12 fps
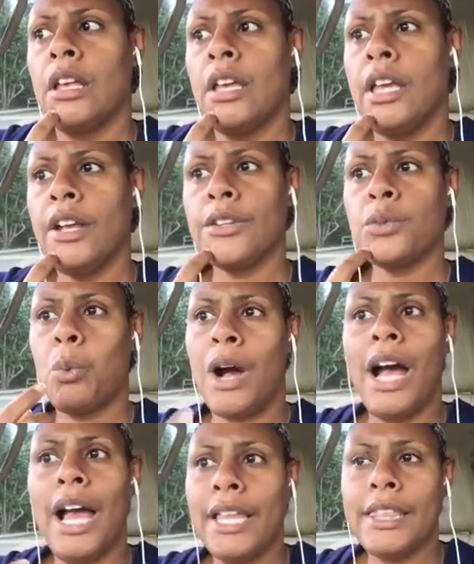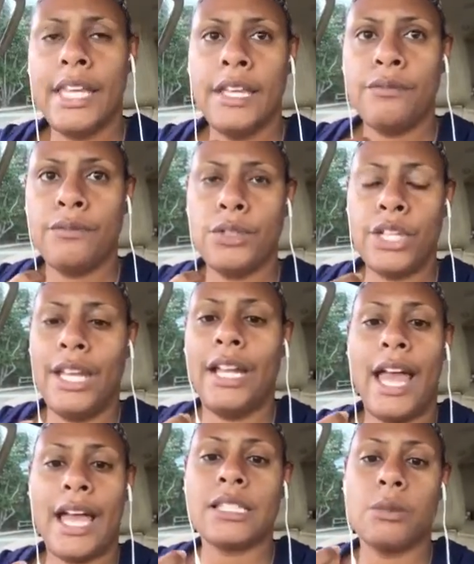here's why I think Jada
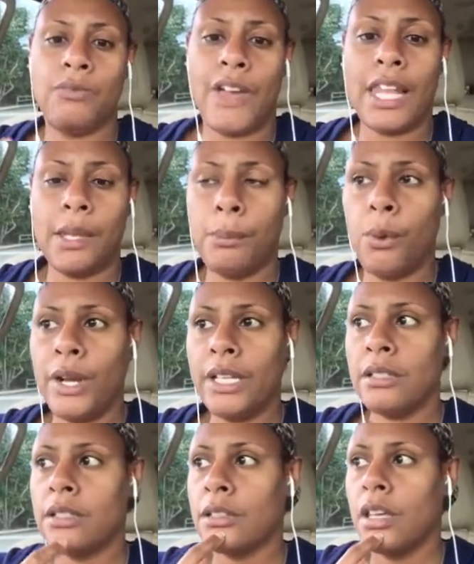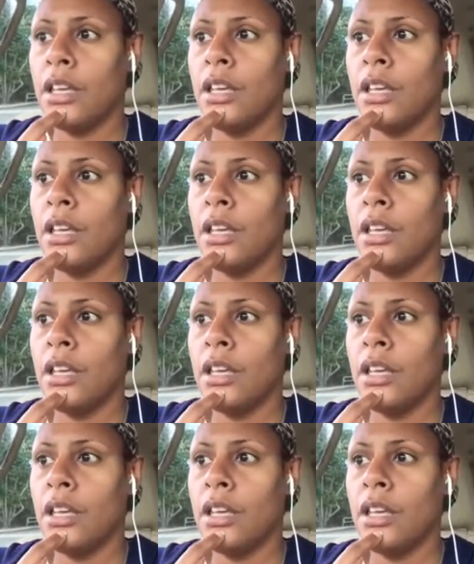has some valid points.